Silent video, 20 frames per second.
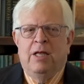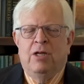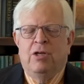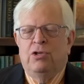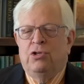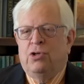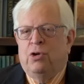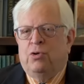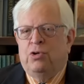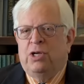
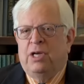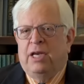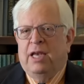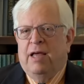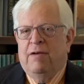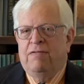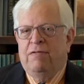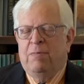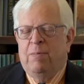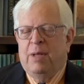So she
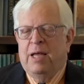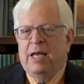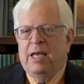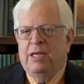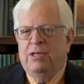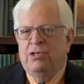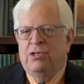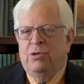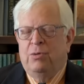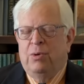left my
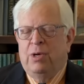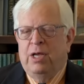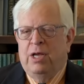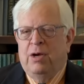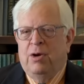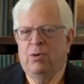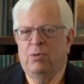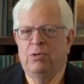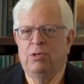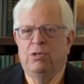
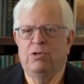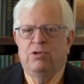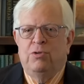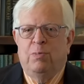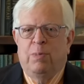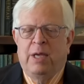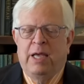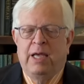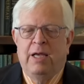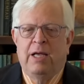studio to
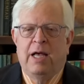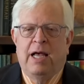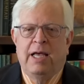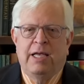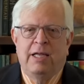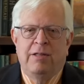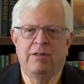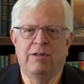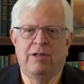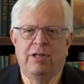speak. I
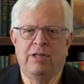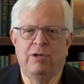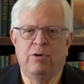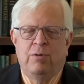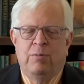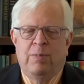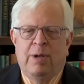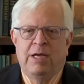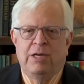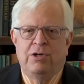
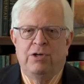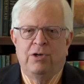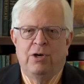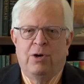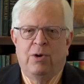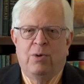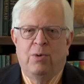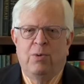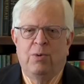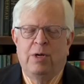continued my
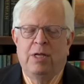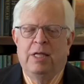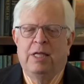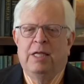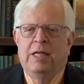show.